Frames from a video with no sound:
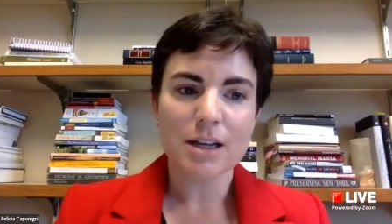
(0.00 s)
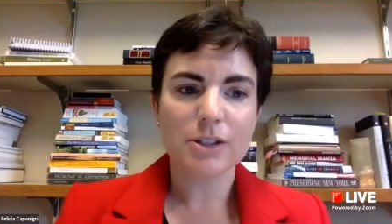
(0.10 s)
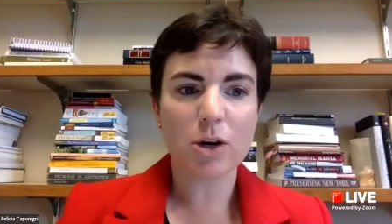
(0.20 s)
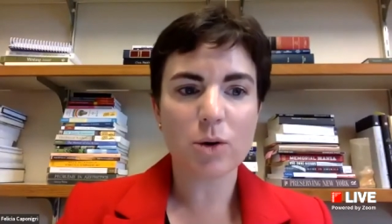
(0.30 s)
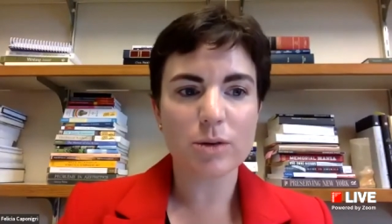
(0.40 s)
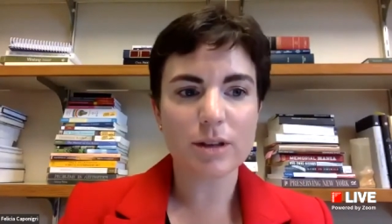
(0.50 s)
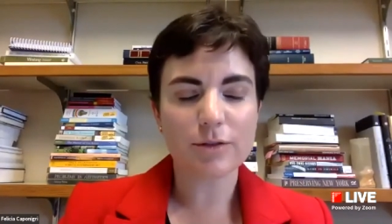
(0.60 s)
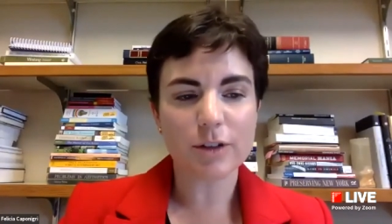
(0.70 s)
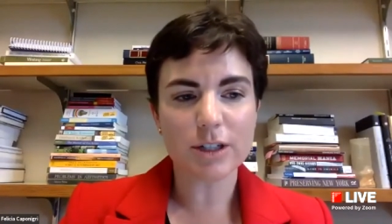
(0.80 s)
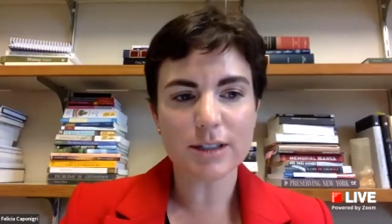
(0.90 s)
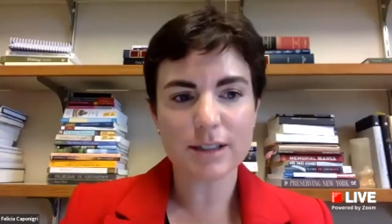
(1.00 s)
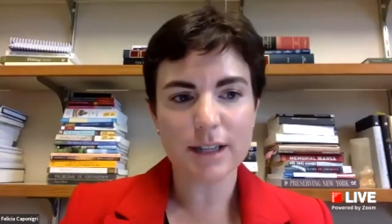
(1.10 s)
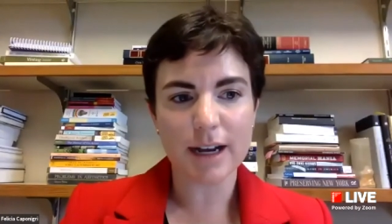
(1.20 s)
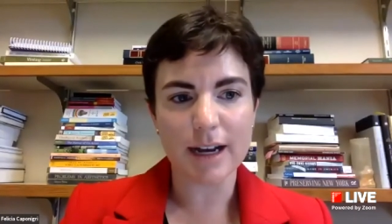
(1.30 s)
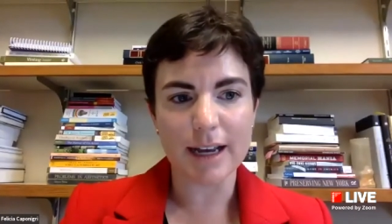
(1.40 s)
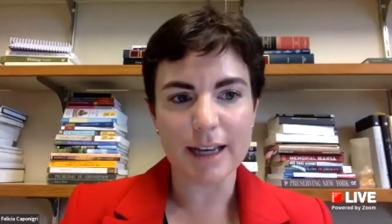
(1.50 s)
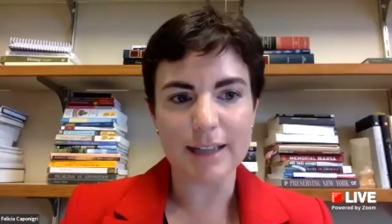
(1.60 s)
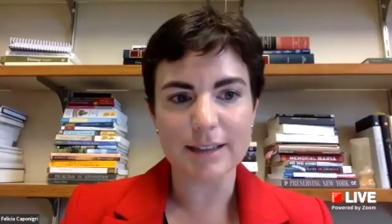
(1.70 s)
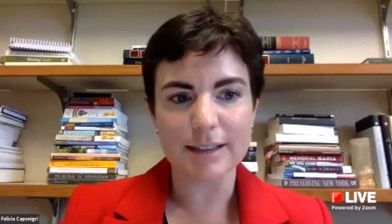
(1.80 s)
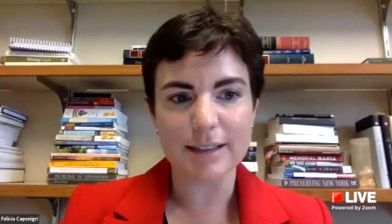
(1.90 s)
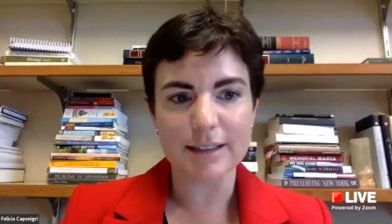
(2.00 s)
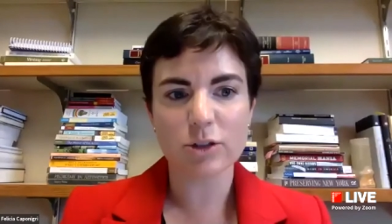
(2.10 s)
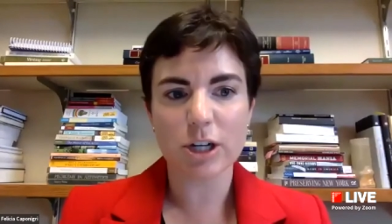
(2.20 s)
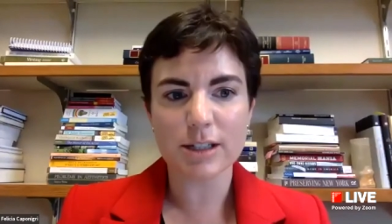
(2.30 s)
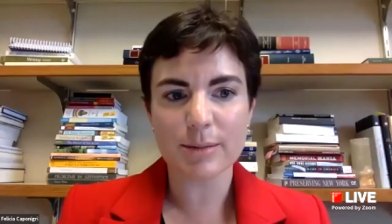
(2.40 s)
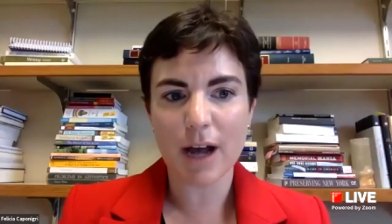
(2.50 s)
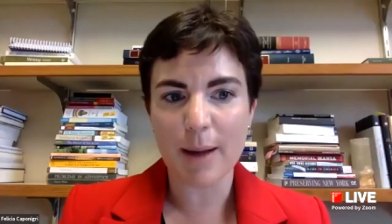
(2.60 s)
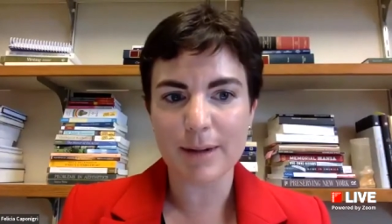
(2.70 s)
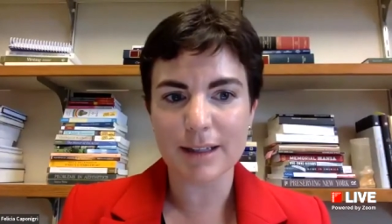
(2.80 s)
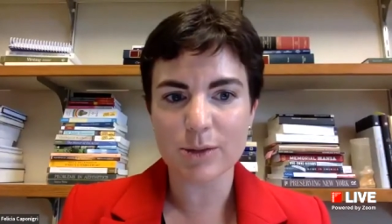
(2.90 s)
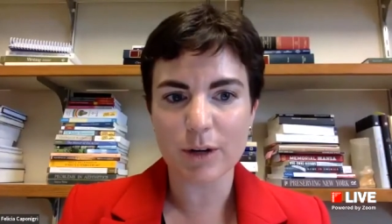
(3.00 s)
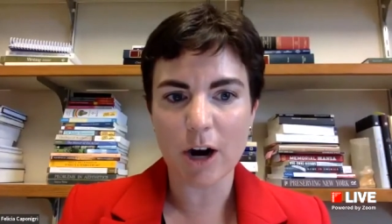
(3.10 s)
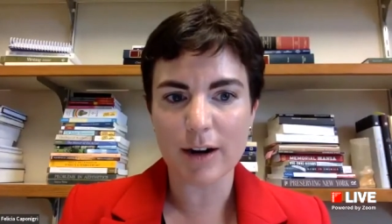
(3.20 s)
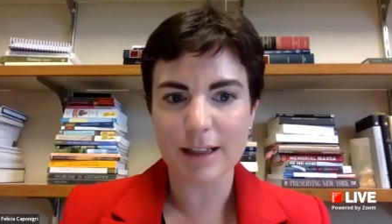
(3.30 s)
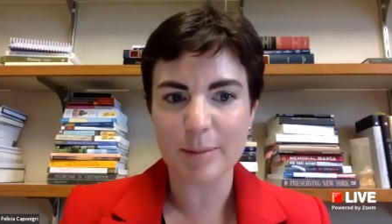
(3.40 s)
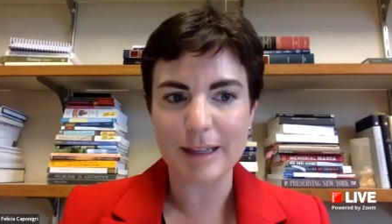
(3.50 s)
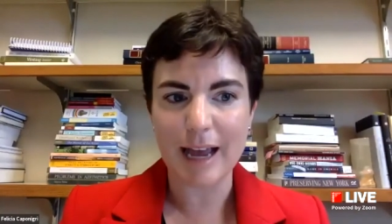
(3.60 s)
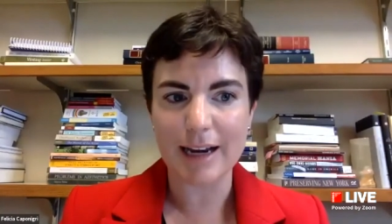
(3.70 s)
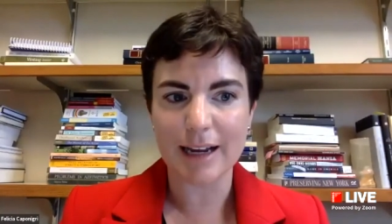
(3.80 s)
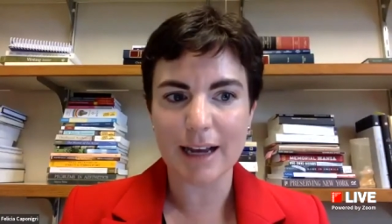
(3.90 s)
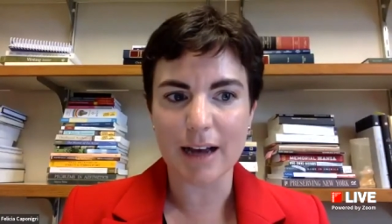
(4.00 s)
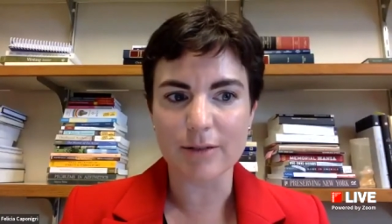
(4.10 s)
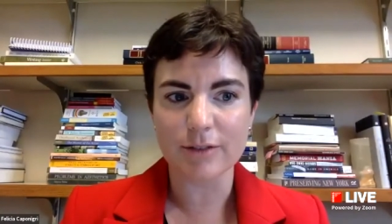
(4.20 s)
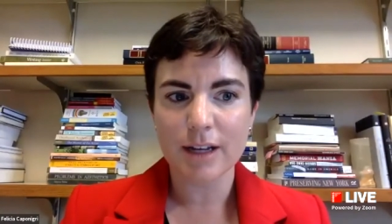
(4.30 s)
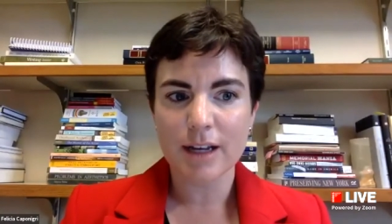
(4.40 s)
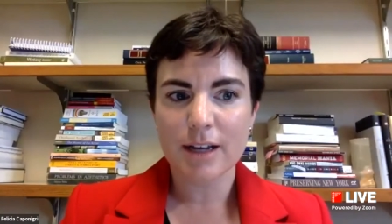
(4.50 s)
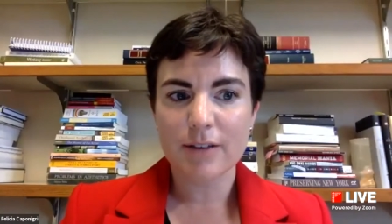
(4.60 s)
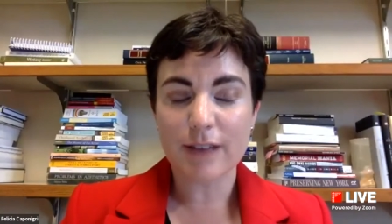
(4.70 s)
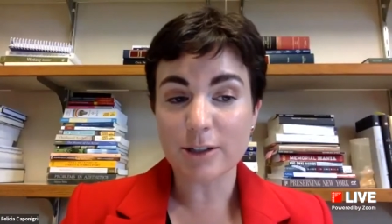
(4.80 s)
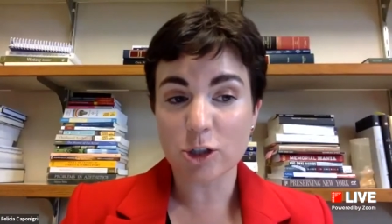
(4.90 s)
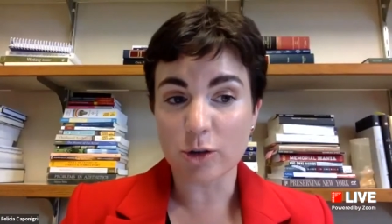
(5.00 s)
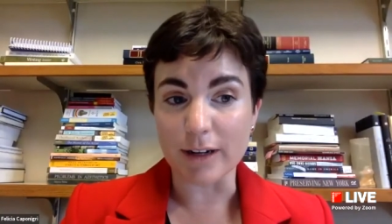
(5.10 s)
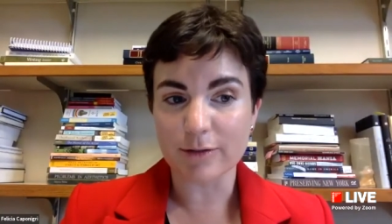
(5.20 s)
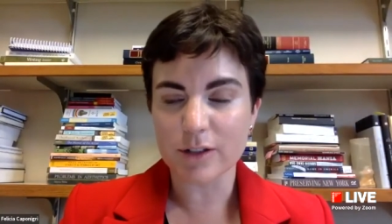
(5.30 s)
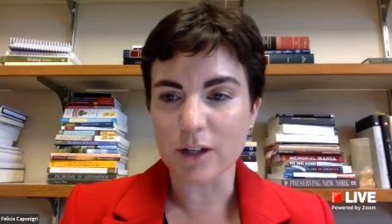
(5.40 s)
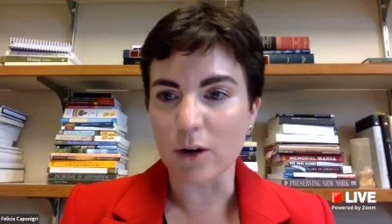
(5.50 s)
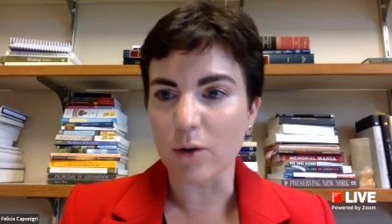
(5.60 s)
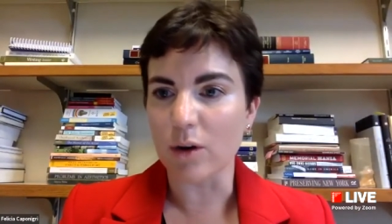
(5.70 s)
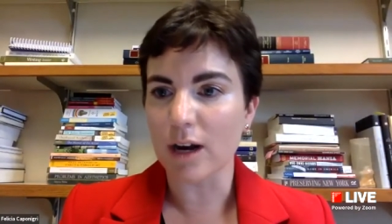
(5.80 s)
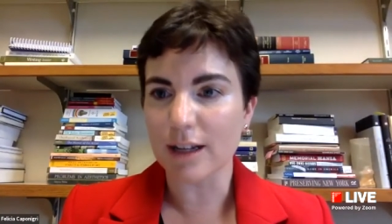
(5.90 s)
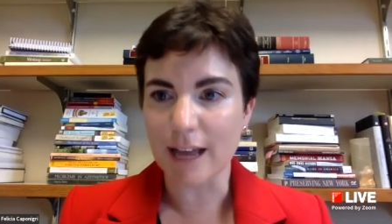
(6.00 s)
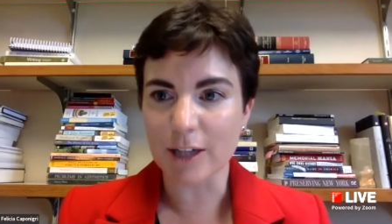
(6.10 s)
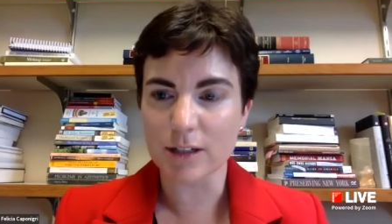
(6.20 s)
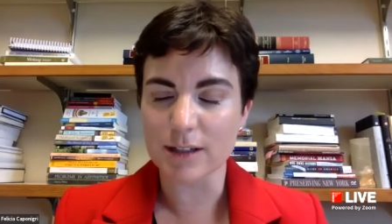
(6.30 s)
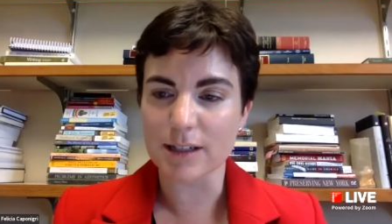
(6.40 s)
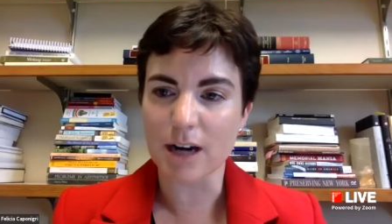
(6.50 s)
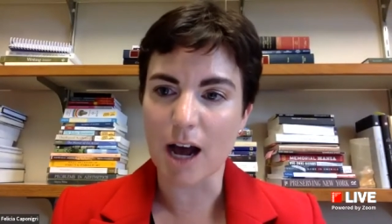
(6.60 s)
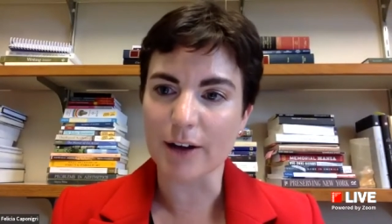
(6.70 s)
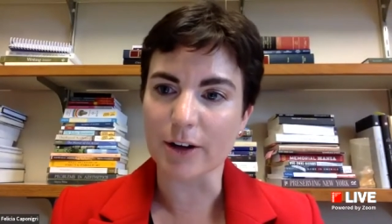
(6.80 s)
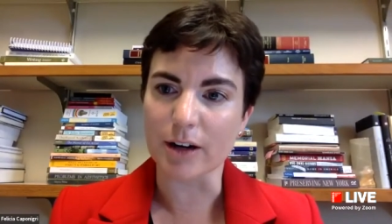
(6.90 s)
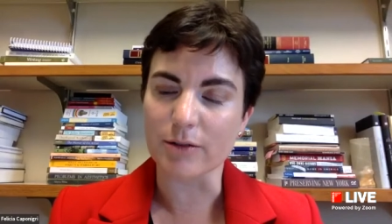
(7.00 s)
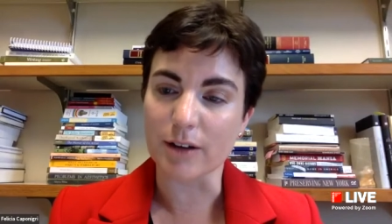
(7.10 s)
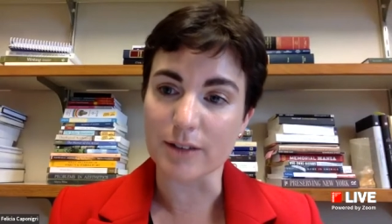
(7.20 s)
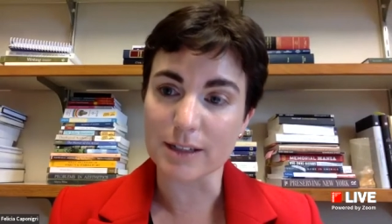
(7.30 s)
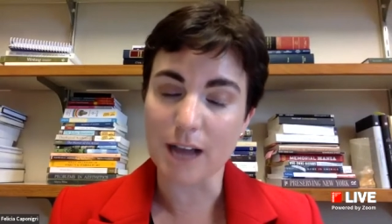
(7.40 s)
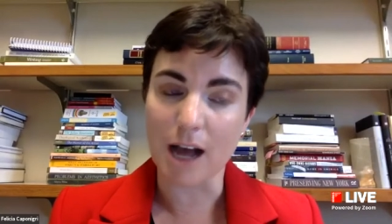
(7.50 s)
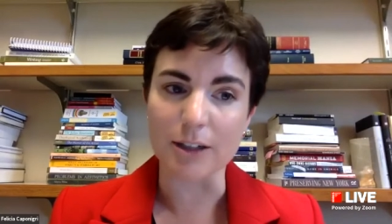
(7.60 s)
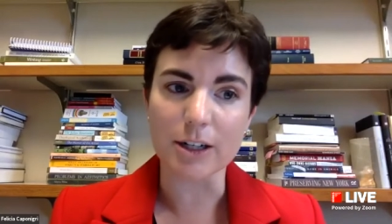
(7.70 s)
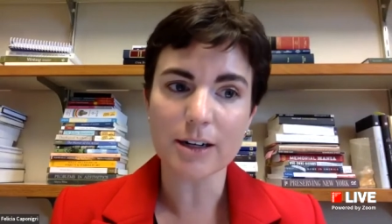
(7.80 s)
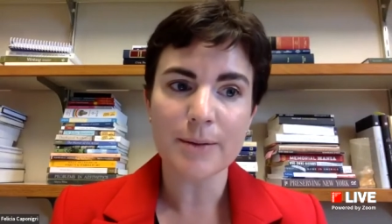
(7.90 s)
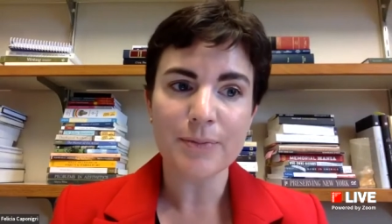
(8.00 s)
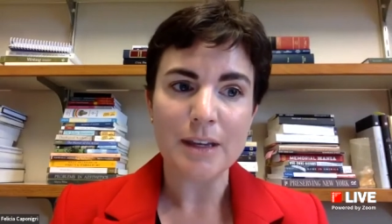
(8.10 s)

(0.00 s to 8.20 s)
So the first uh, is can you share some comments regarding the planning of festschrifts, so collections in honor of, of a scholar?